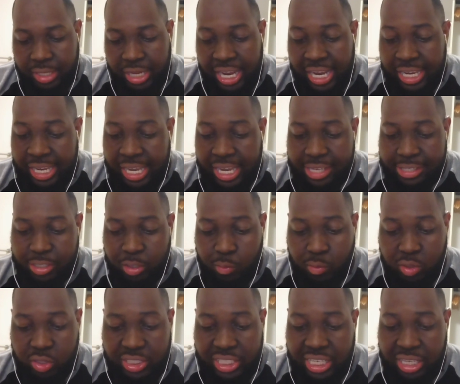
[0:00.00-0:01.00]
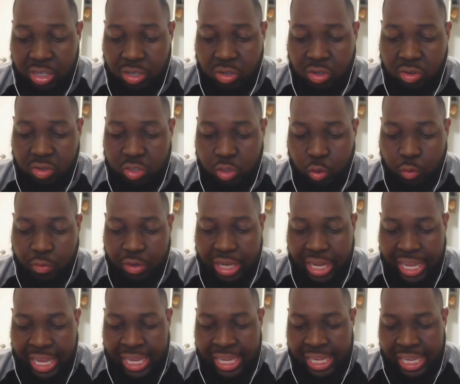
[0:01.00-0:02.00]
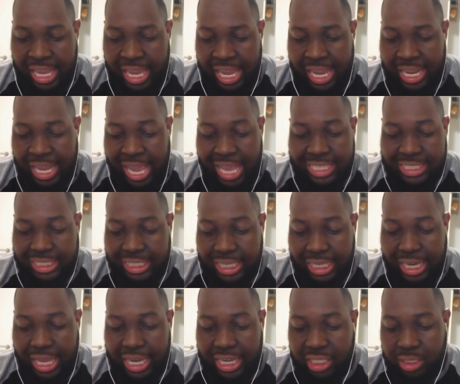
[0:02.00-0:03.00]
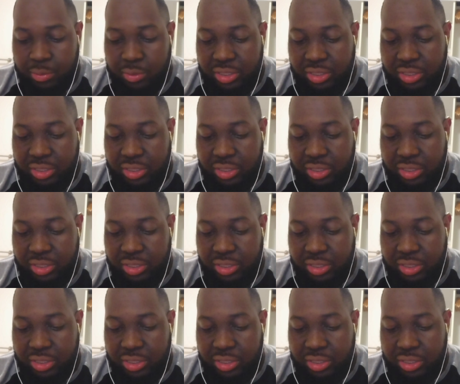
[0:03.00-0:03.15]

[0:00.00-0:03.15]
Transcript: And yeah, so we'll see on Duvernay and Isaiah Likely.